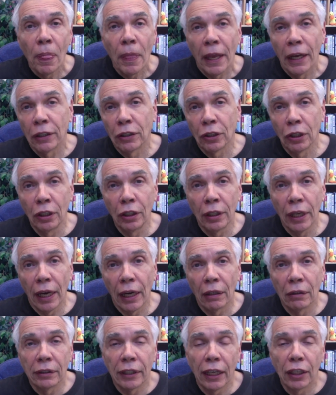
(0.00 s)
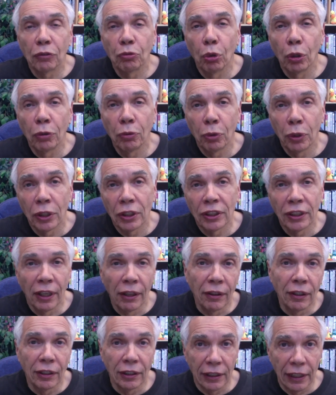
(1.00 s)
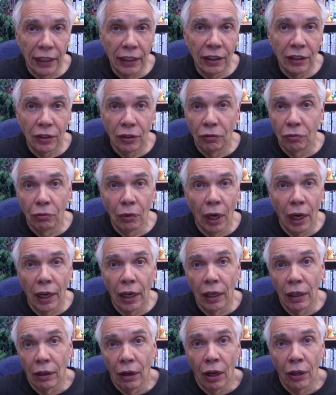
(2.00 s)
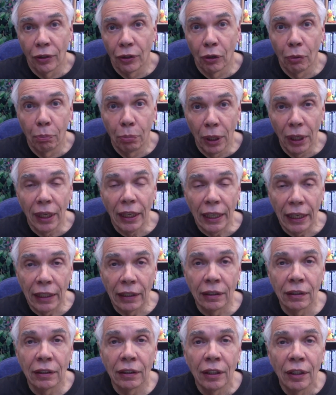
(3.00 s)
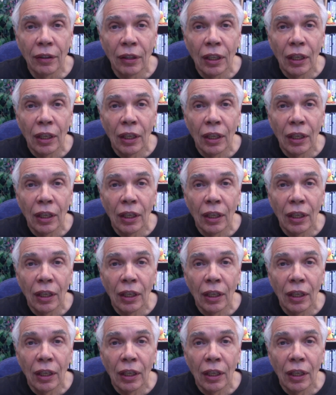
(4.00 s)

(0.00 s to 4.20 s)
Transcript: It turned out that Woodward's synthesis, although brilliant,